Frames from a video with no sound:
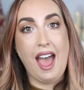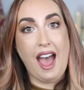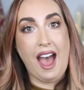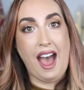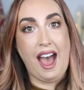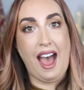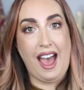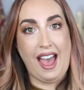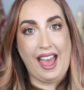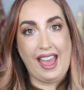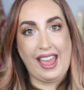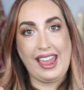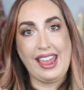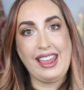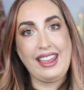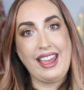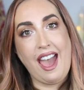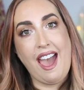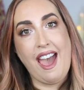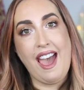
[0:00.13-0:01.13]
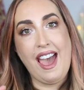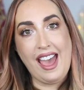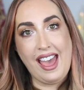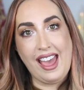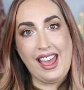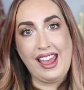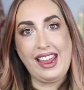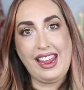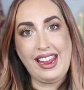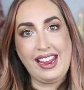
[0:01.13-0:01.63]
Hi
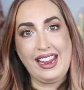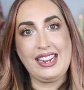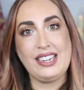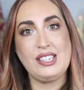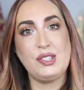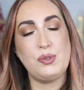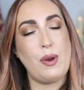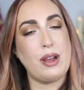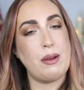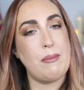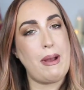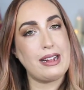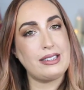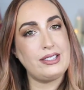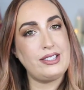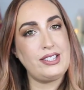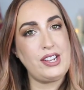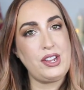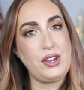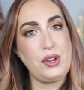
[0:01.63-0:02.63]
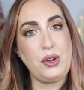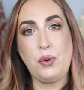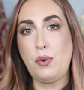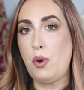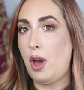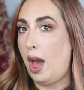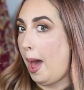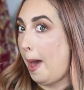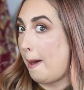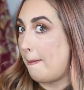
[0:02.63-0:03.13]
guys, welcome back
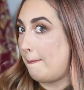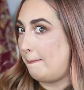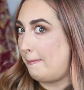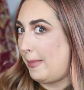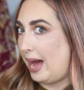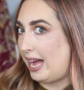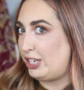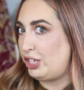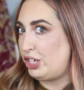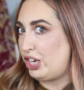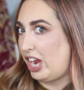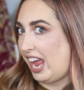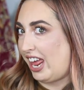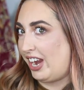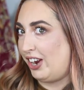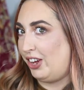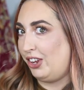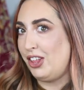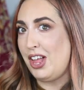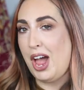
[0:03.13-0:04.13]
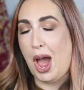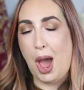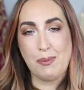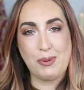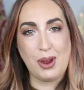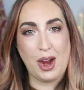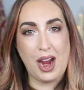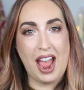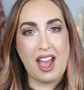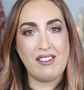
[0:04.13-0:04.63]
to my channel. I hope
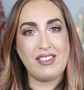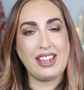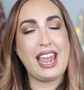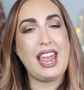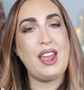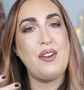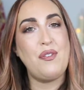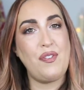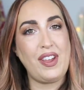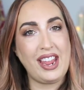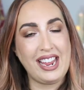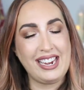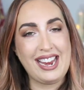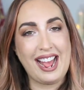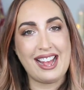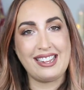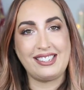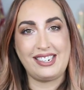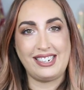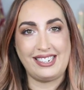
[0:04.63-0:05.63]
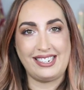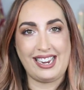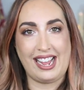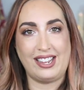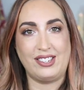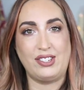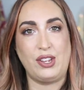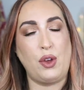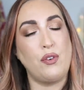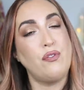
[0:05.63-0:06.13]
you're having a fantastic
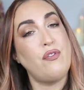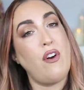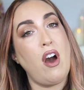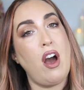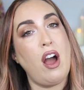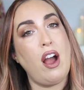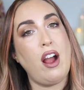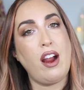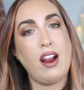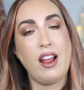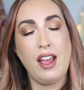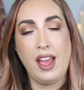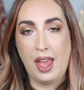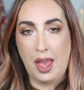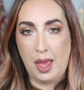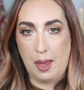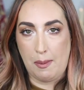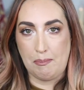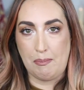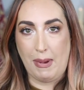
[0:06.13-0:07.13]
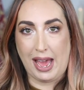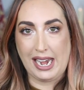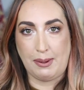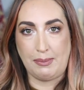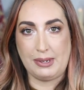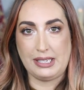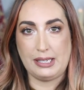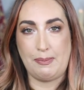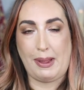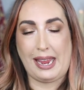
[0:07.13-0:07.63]
day so far. My
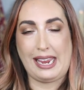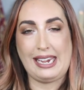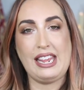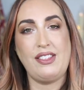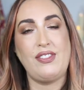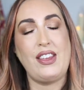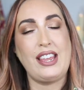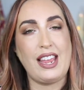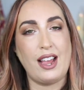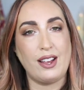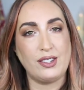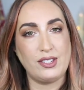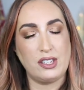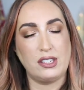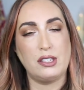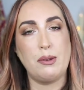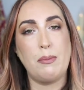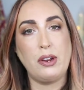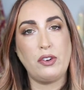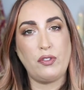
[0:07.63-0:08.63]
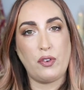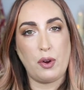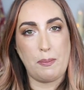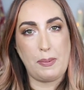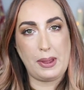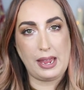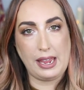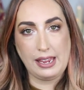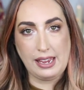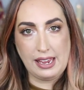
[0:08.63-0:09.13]
name is Mandy. Thank y'all so, so much for
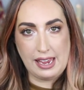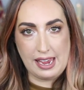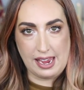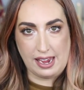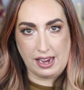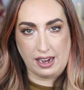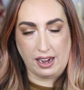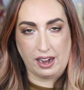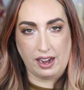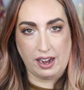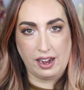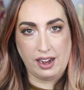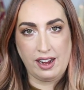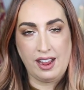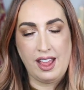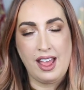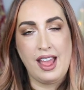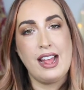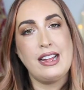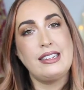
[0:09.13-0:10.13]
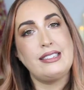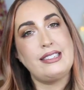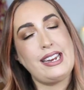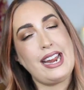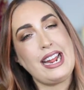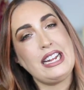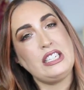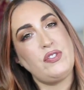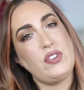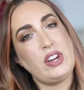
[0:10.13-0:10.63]
being here.
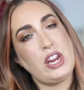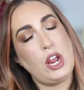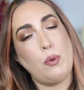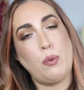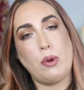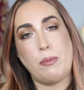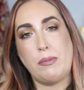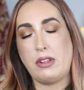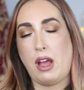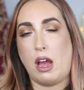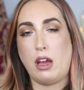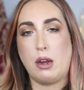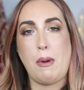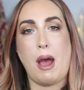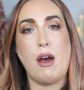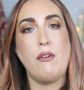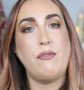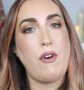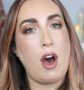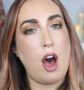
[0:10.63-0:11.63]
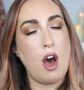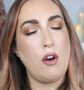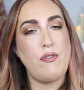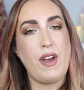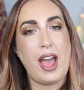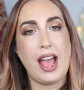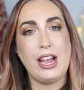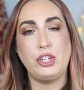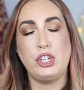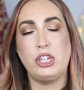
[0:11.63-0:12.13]
Today's video, we're gonna be talking about fall
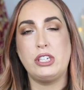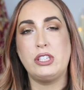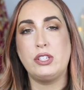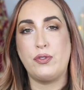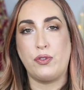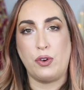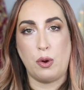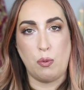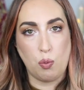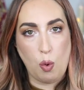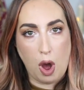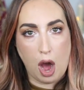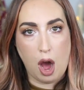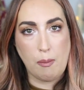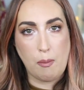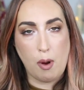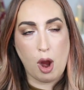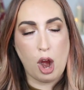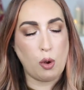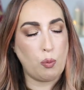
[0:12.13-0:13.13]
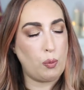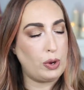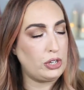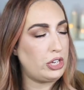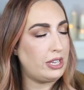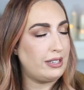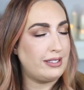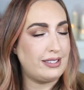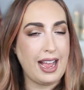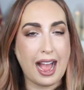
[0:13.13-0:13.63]
fashions from Walmart, which
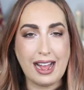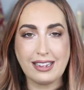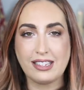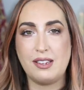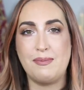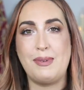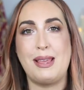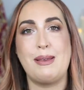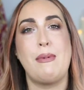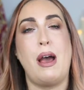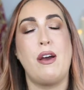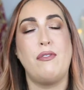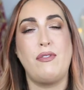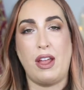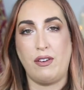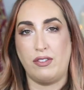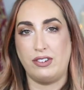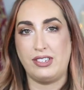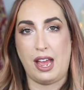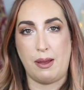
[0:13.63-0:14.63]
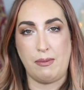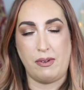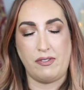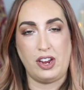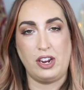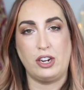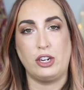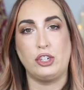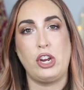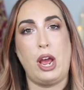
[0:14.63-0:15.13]
has got to be my favorite time of
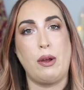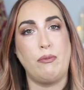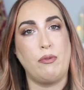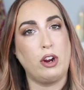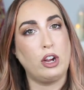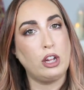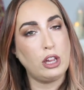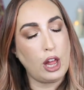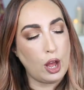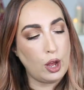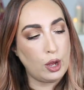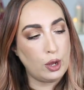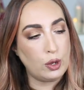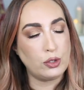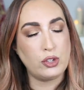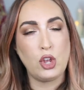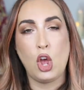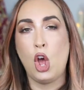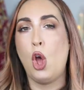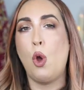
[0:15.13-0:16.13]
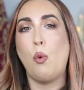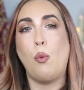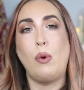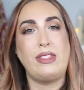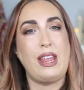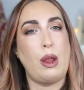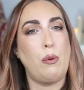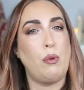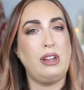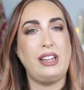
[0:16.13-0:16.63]
year to shop for clothes, when
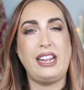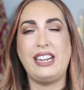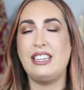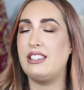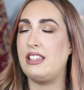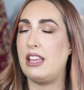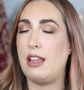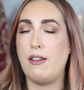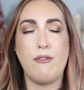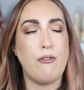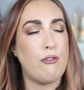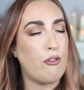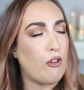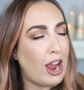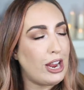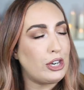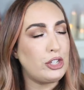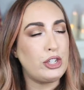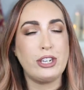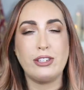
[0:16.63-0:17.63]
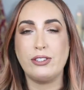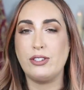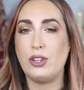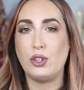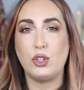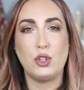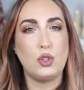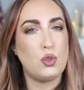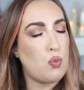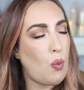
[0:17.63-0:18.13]
they release the
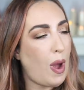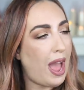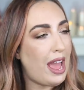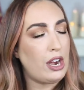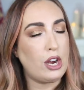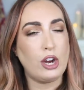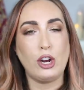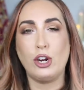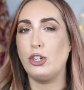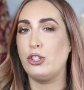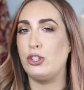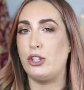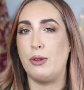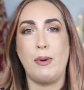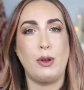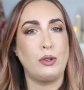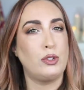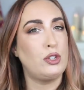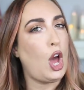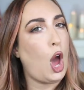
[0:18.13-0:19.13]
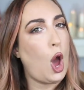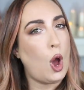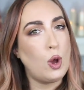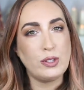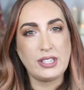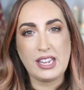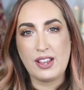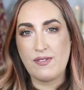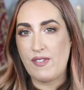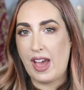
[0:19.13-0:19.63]
freshest sweaters, the most
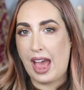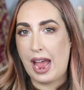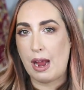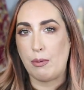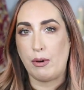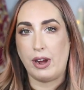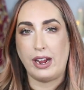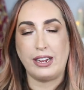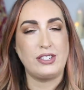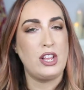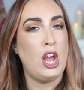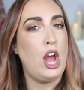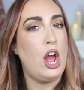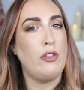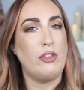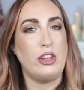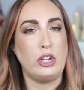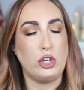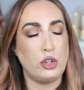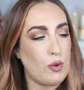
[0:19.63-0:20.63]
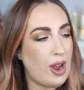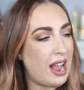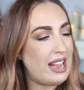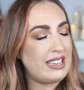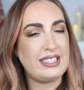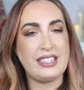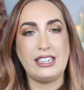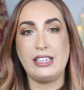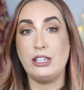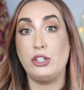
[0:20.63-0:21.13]
cozy fabrics, the
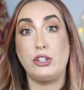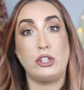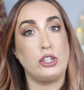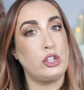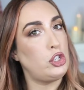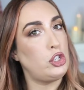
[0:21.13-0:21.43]
dresses, the